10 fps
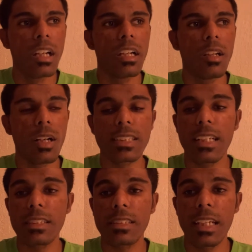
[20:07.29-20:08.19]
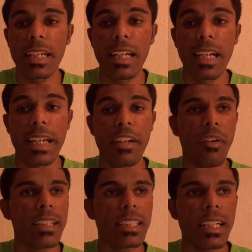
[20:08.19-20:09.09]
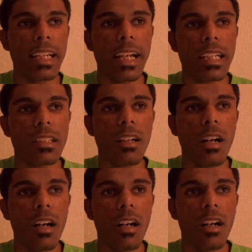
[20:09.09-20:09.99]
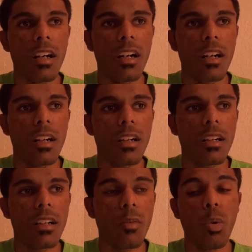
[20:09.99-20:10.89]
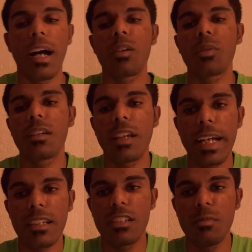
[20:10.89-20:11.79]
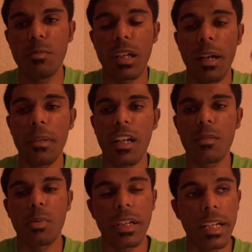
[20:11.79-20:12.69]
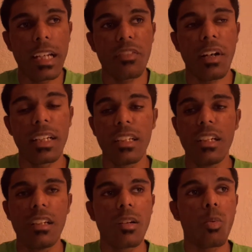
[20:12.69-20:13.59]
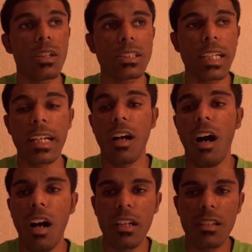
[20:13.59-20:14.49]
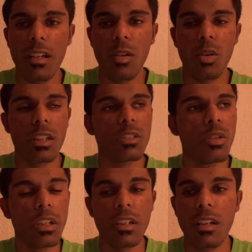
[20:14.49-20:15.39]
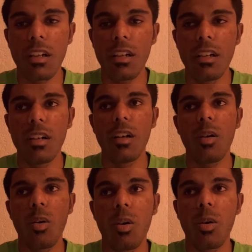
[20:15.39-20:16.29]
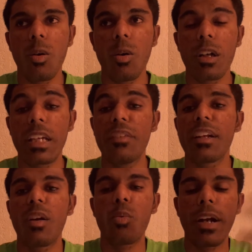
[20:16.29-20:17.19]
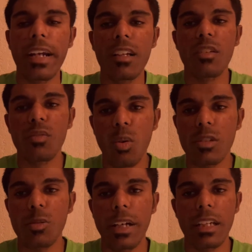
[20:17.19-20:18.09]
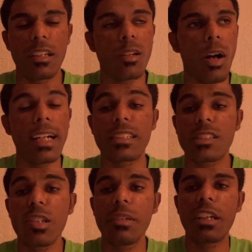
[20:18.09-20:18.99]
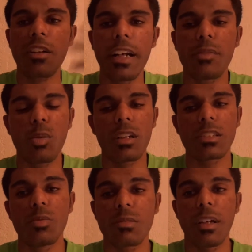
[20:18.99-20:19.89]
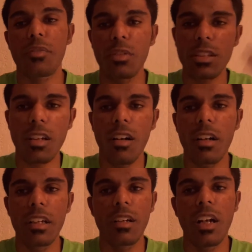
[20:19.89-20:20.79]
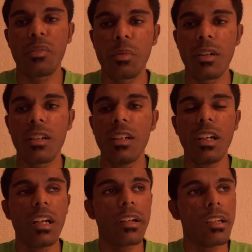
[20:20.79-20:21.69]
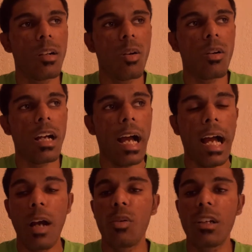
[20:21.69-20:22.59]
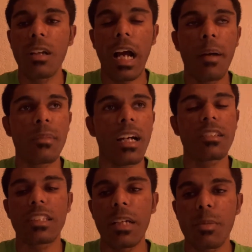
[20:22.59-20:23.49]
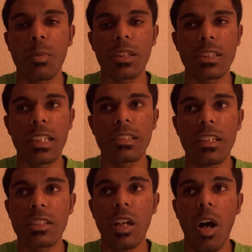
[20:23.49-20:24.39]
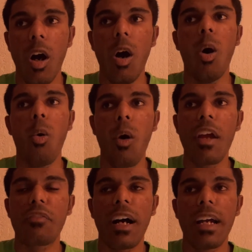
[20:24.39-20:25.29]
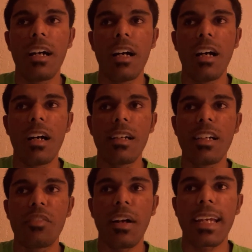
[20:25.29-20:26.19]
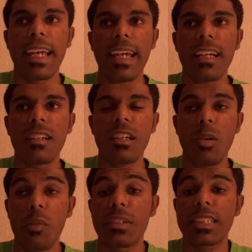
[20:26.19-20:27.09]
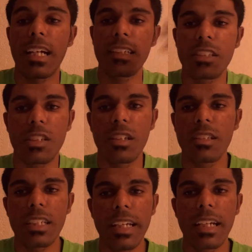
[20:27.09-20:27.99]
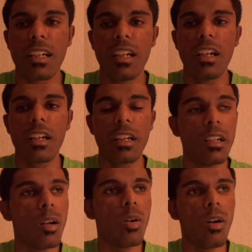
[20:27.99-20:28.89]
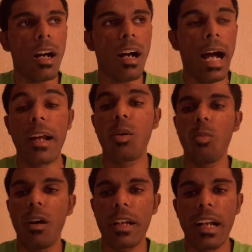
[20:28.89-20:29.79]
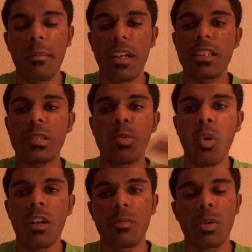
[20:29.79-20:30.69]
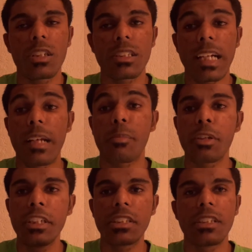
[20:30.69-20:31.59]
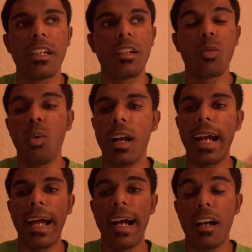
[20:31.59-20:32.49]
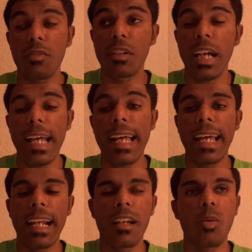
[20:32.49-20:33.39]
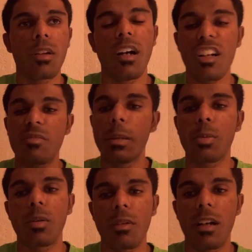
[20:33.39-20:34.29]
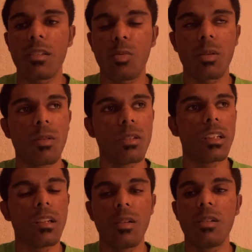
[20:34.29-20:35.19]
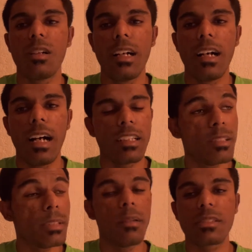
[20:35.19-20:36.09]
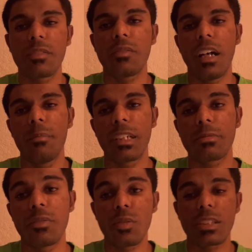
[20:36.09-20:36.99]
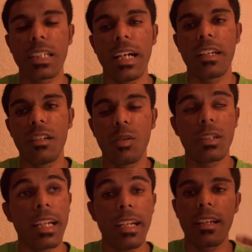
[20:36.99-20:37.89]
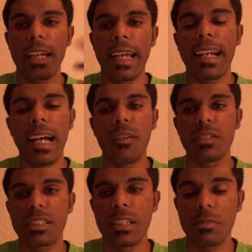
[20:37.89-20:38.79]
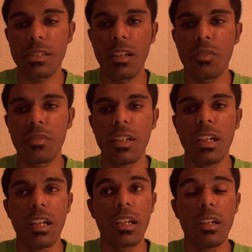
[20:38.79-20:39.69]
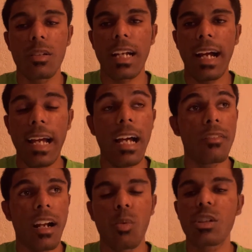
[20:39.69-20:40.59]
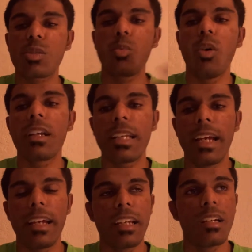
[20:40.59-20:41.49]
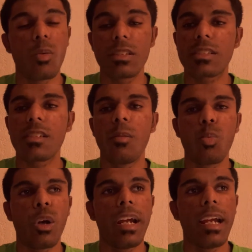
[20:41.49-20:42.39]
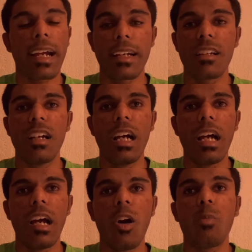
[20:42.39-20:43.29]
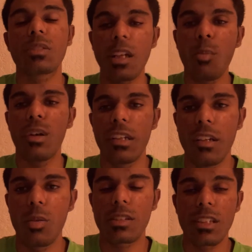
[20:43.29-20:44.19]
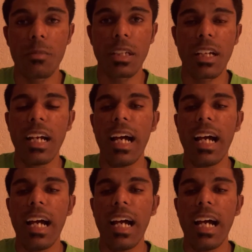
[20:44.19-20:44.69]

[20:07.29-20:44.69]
You know, that's not to say if I didn't get well, I don't really like them, but I'm not complaining. If I was to get a Honda or a Toyota or even a regular Volkswagen, you know, I'd still be grateful because it was my first car. You know, everyone, you know, I wouldn't. I'm not the type of person that says, oh, if I can't, you know, if it's not this certain thing, you know, I don't want it. I'm not a spoiled person. I appreciate what I have, and I know a lot of people around the world, you know, sometimes it makes me feel sad, you know, they can't have the same stuff, you know, that I have, and I wish one day, you know, in some way I could help someone, you know, with something.